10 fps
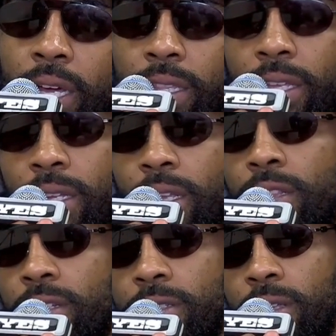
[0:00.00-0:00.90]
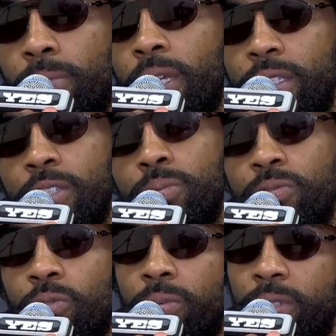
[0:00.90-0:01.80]
then it looks it makes his
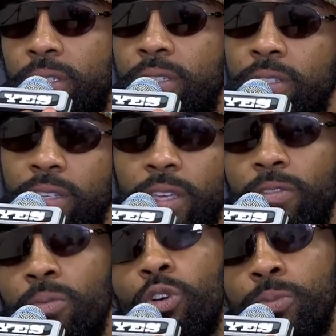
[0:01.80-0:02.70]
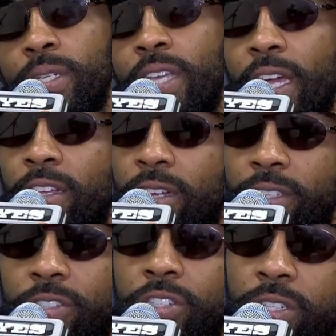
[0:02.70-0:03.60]
performances look even spectacular
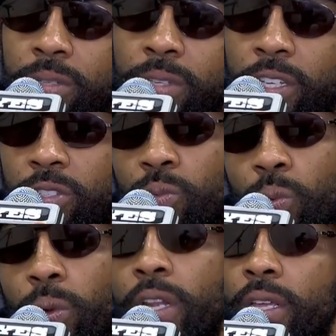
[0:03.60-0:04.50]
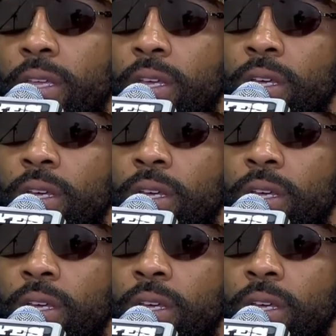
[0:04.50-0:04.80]
as it should because we're winning.